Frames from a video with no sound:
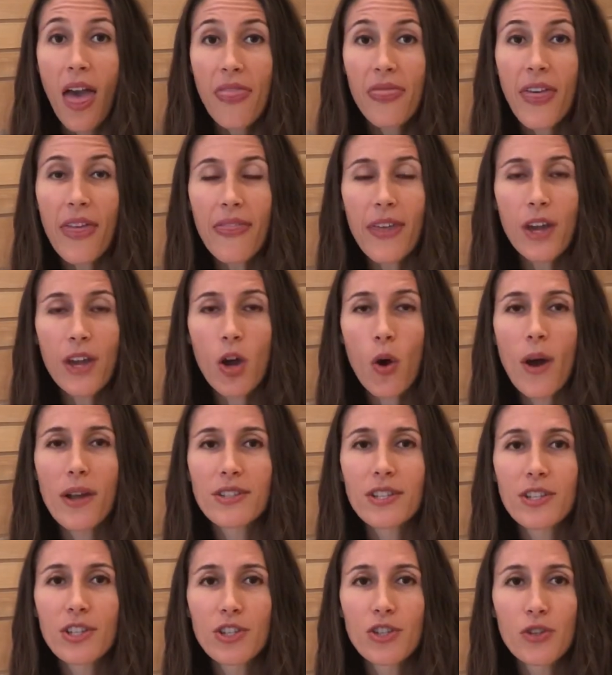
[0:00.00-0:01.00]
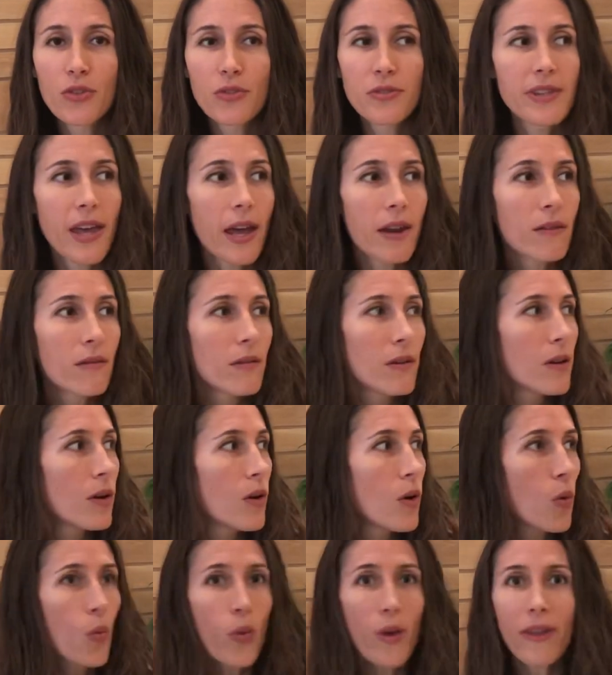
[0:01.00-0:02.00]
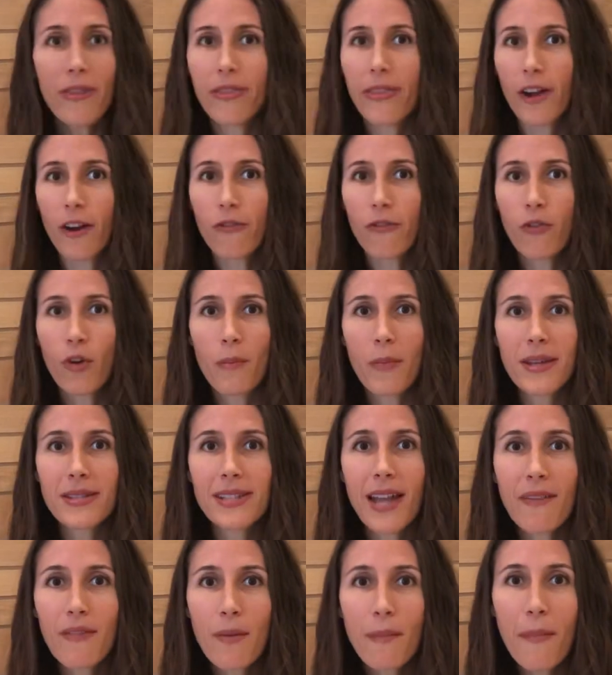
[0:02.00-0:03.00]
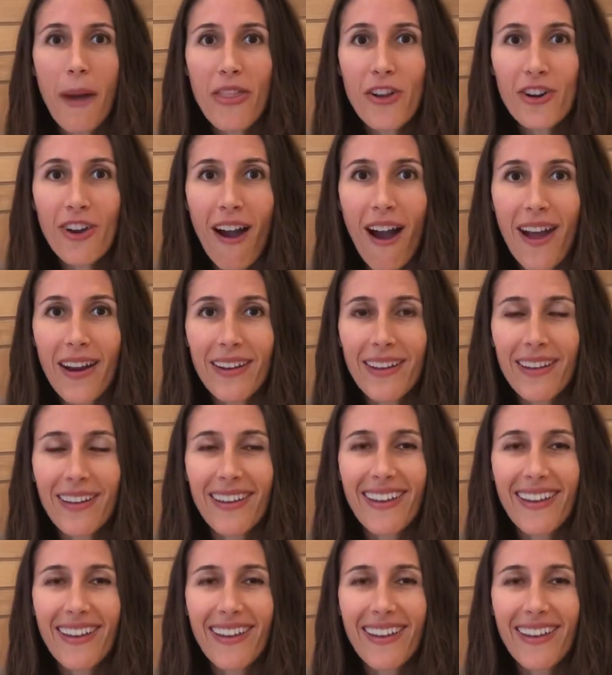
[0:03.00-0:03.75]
Then they go on to deduce that we therefore must have a mother God.